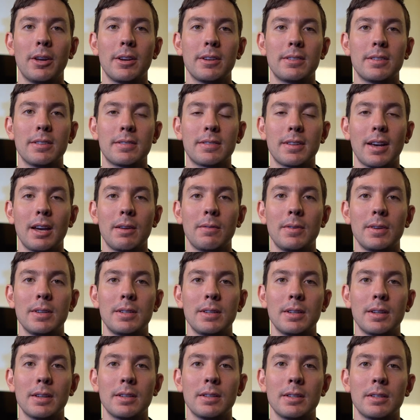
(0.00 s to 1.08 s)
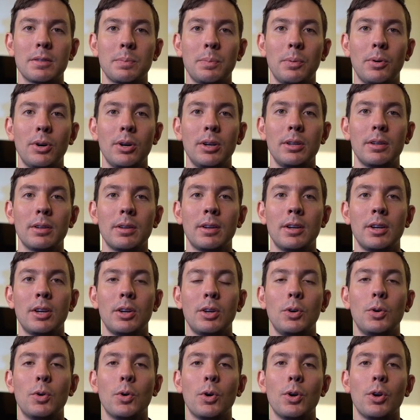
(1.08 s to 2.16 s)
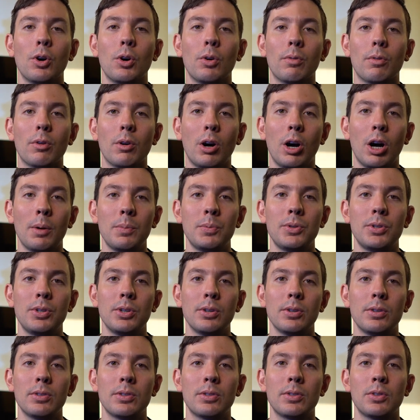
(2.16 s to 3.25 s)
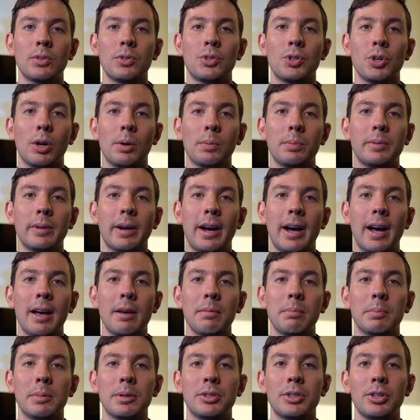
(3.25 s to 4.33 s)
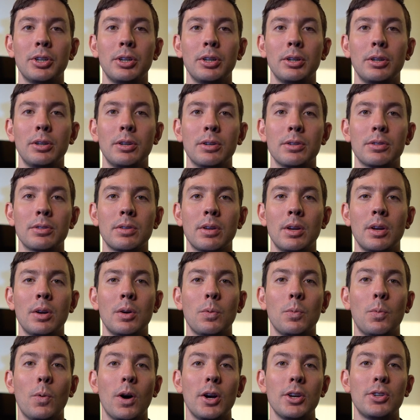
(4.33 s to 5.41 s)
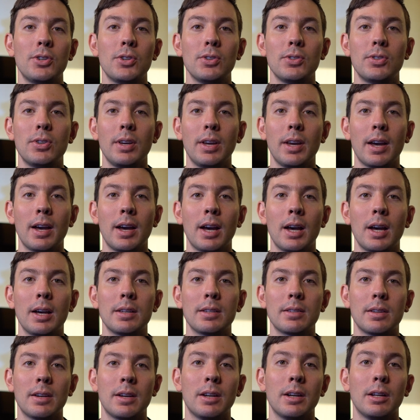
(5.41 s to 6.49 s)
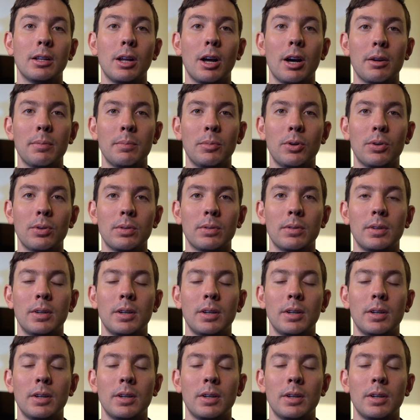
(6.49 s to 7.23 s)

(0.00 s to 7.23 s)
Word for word: does the site visit at this point, going over options, job type, materials, why choosing us, and a lot more.